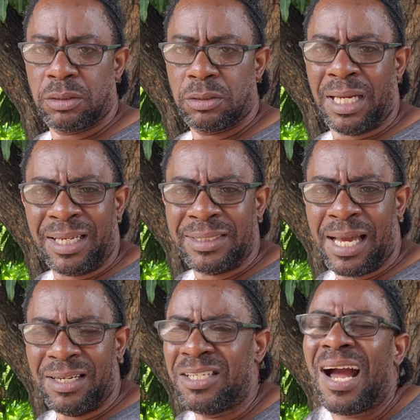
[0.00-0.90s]
You
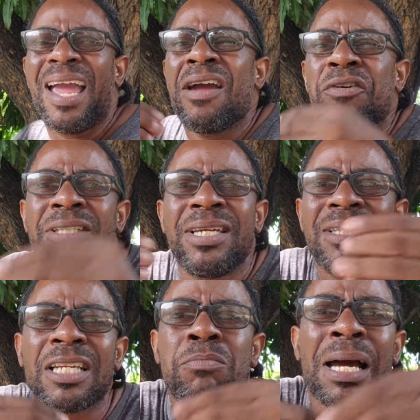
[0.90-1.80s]
understand? You're everything
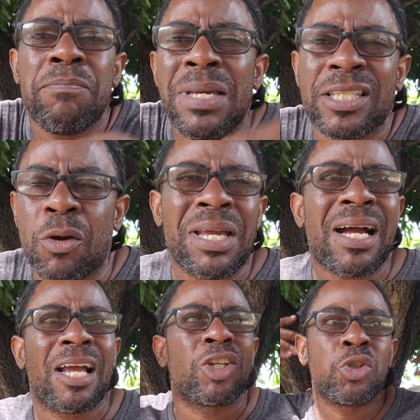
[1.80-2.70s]
that bad mix up.
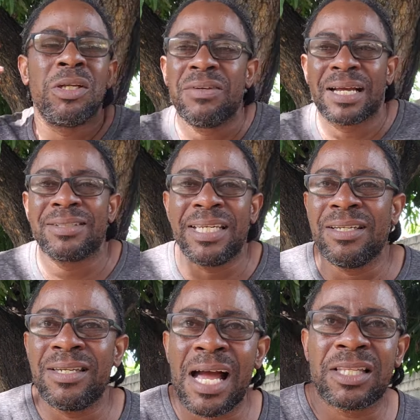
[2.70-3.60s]
Because you shouldn't
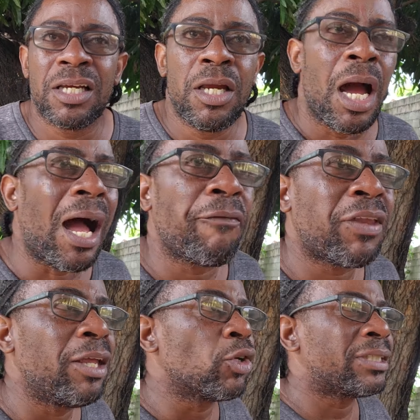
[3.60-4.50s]
think that
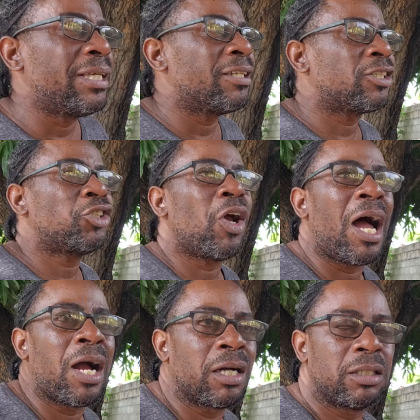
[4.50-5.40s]
after you see this
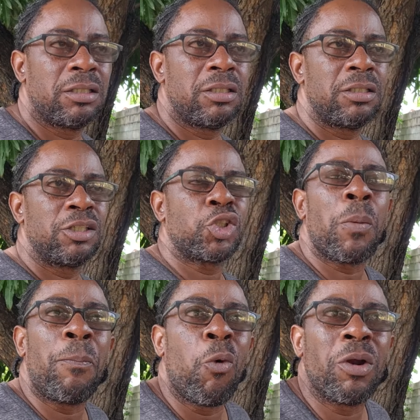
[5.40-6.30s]
strong
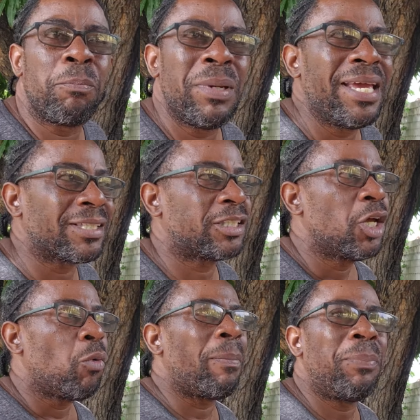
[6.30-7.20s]
support base
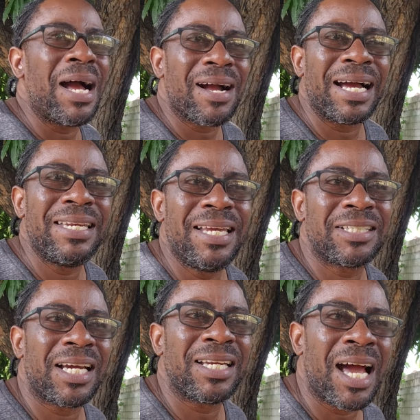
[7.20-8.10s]
where Planka
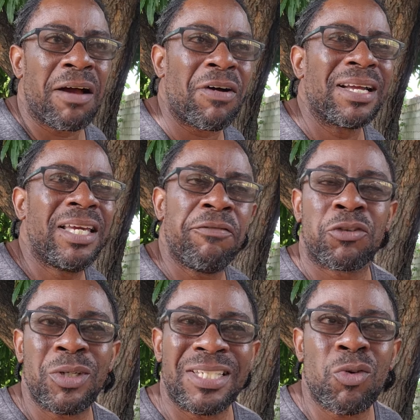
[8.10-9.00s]
Nation have and give
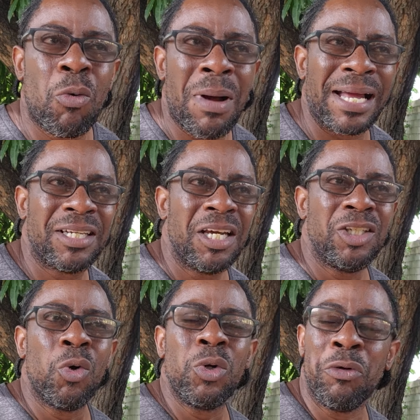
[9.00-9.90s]
to this woman,
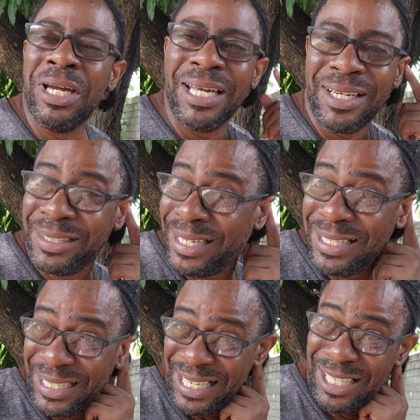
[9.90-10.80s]
you really
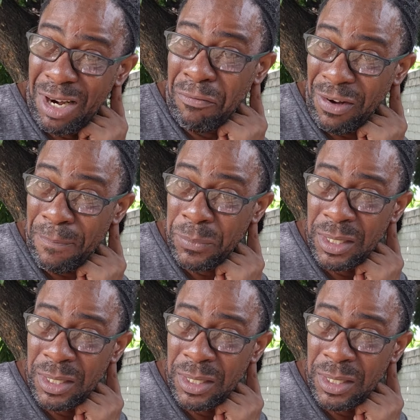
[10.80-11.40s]
think so that I go flop.